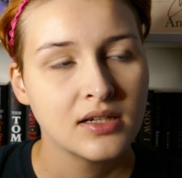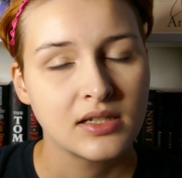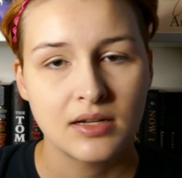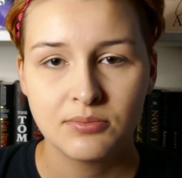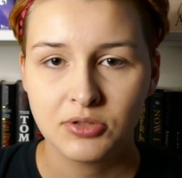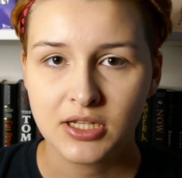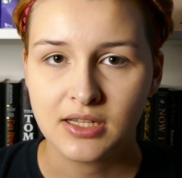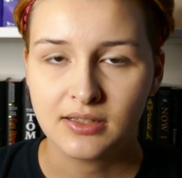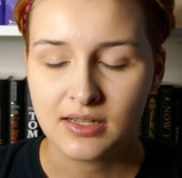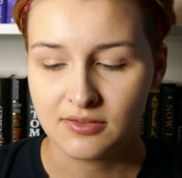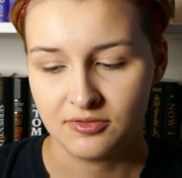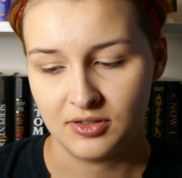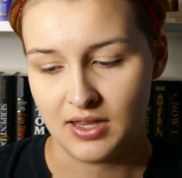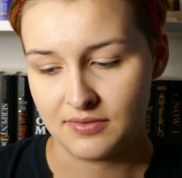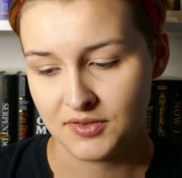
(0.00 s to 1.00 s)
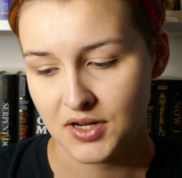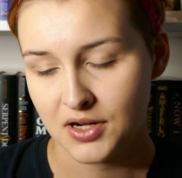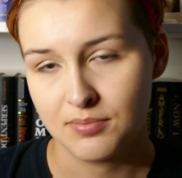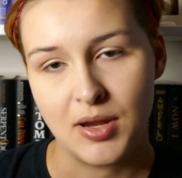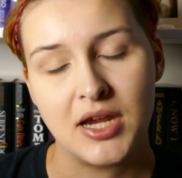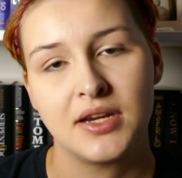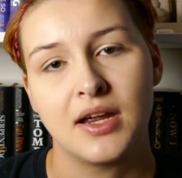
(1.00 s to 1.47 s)
completely fluffy.
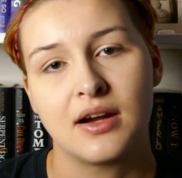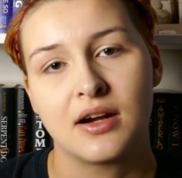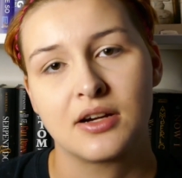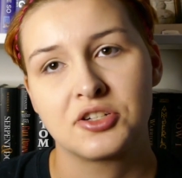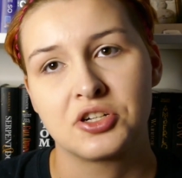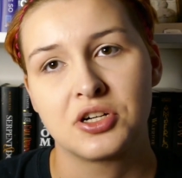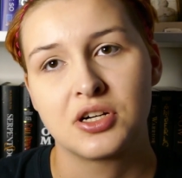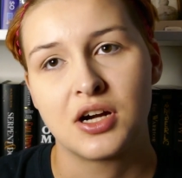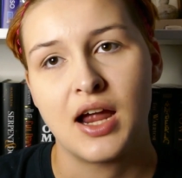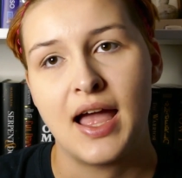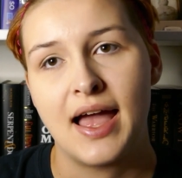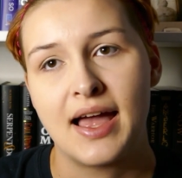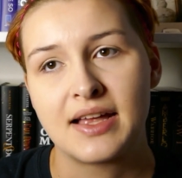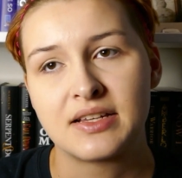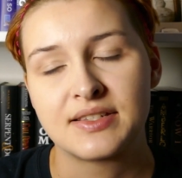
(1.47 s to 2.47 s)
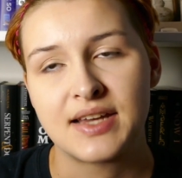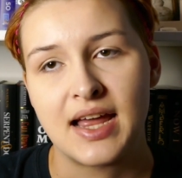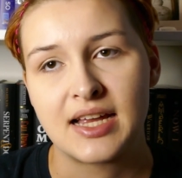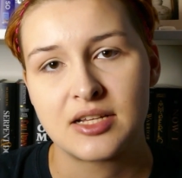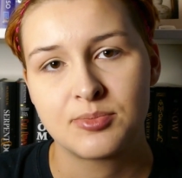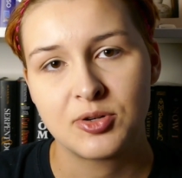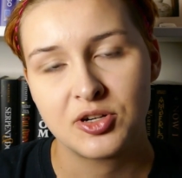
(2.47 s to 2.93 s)
Our main character has
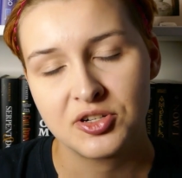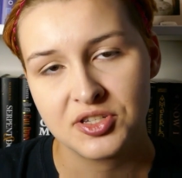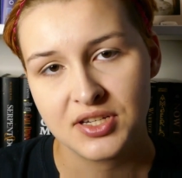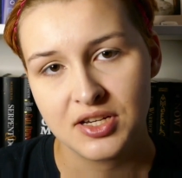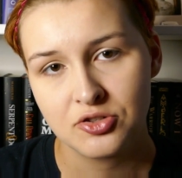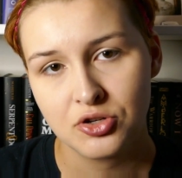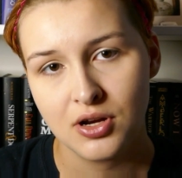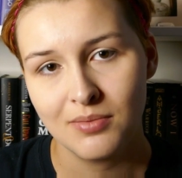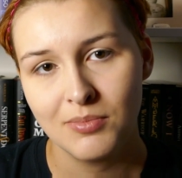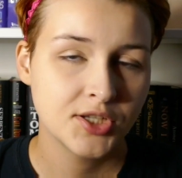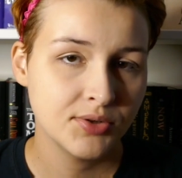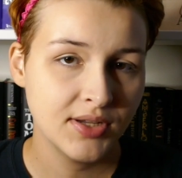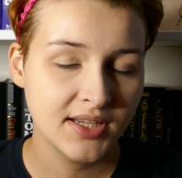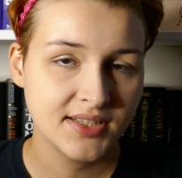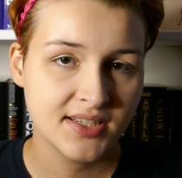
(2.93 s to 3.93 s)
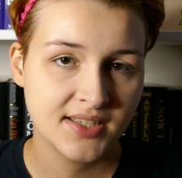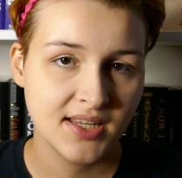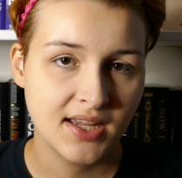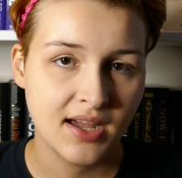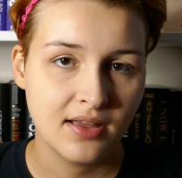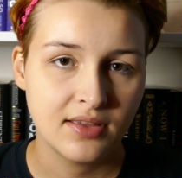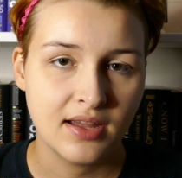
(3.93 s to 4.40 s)
Asperger's syndrome, so we get to
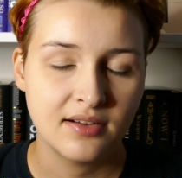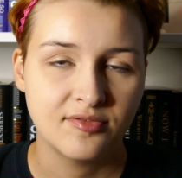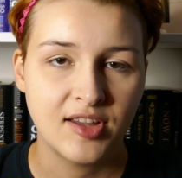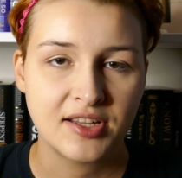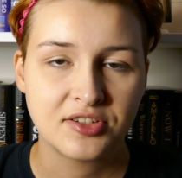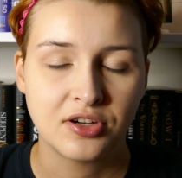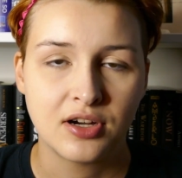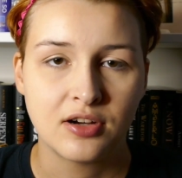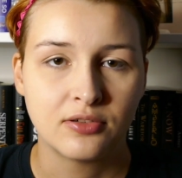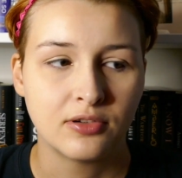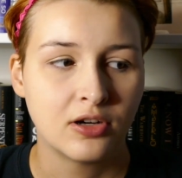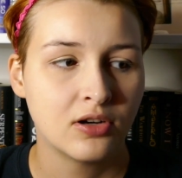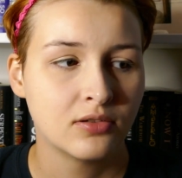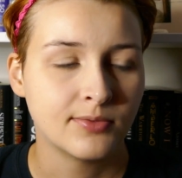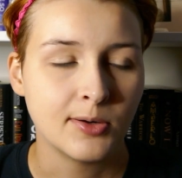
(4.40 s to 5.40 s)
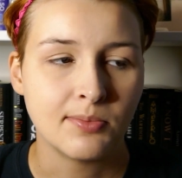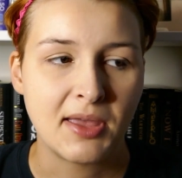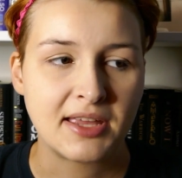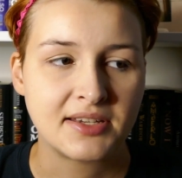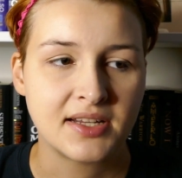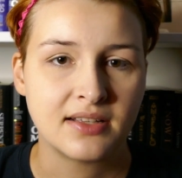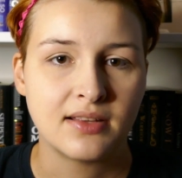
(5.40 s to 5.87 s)
see how that affects her
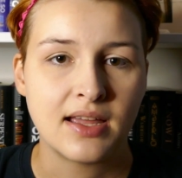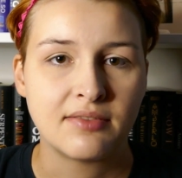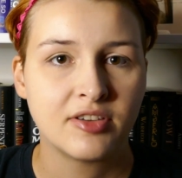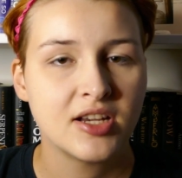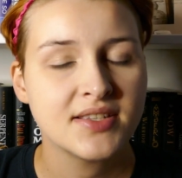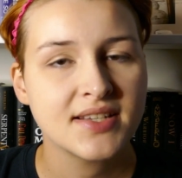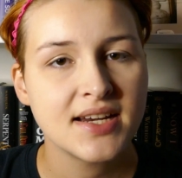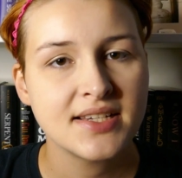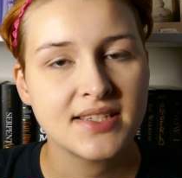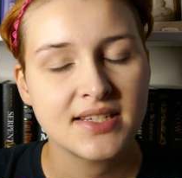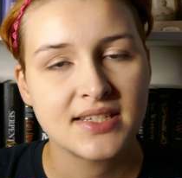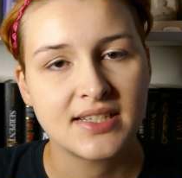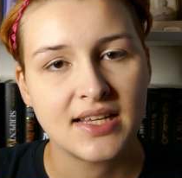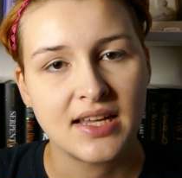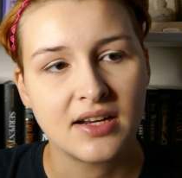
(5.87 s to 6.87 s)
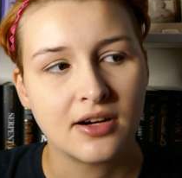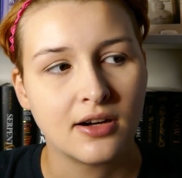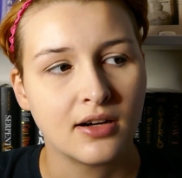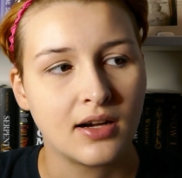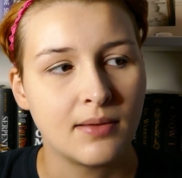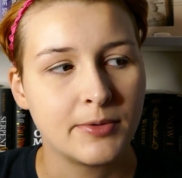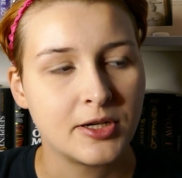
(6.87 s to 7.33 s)
romantic life, and it's nice to see
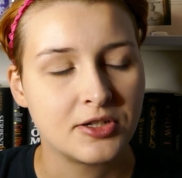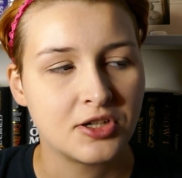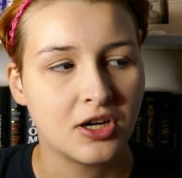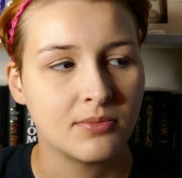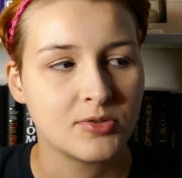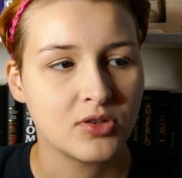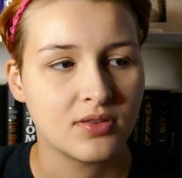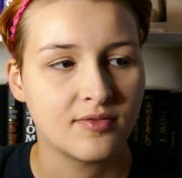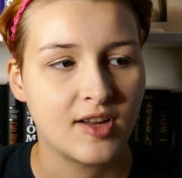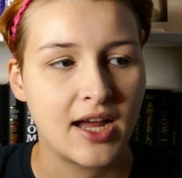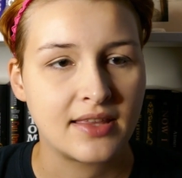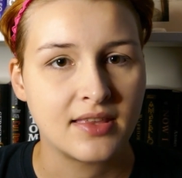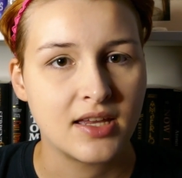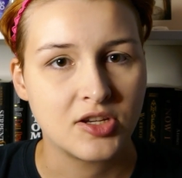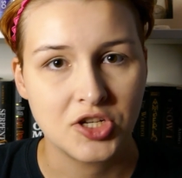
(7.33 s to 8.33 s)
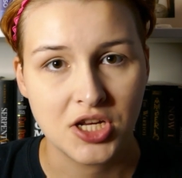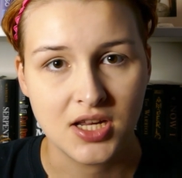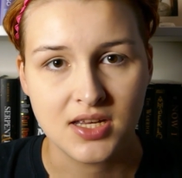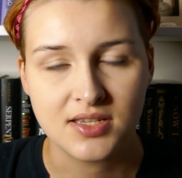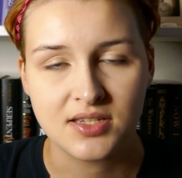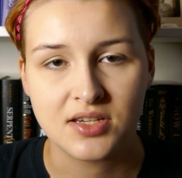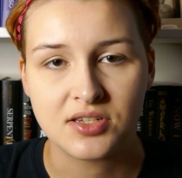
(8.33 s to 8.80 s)
her coming to terms with the fact that she
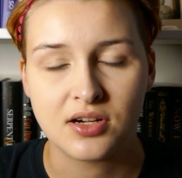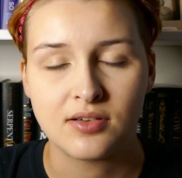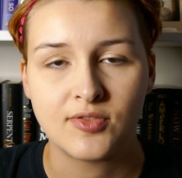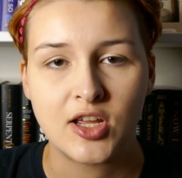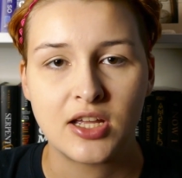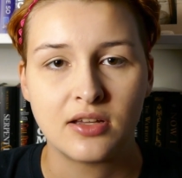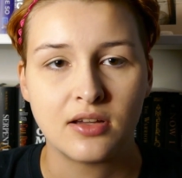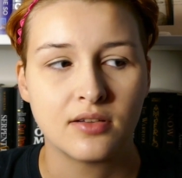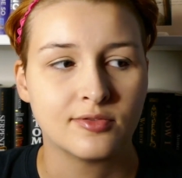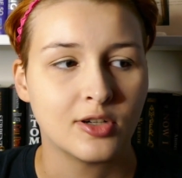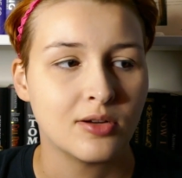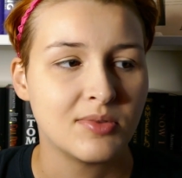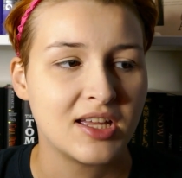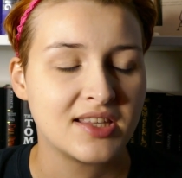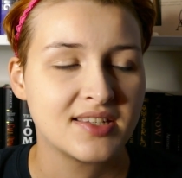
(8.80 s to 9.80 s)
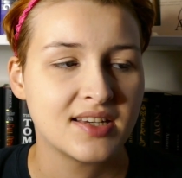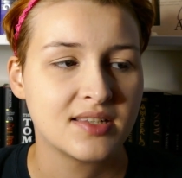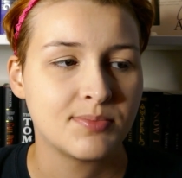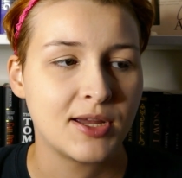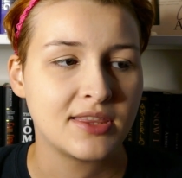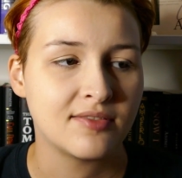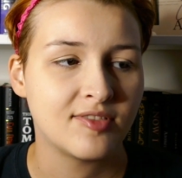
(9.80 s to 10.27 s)
is deserving of romance
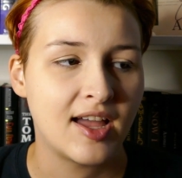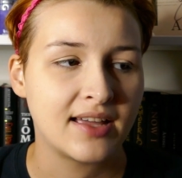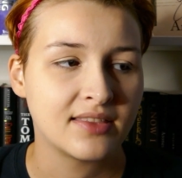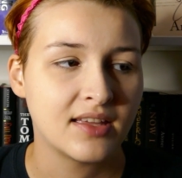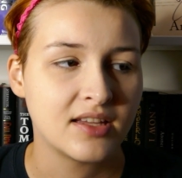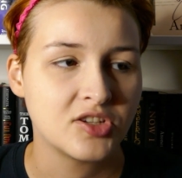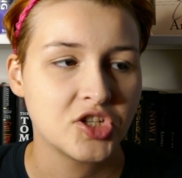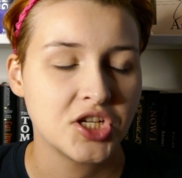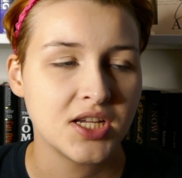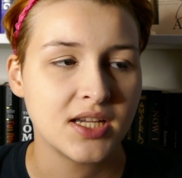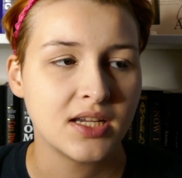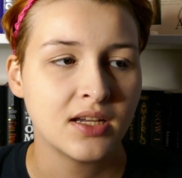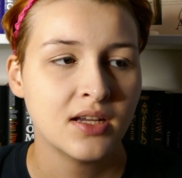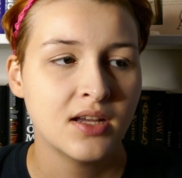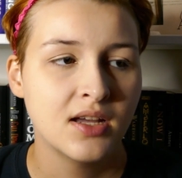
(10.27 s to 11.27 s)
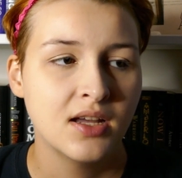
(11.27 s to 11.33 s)
despite the fact that she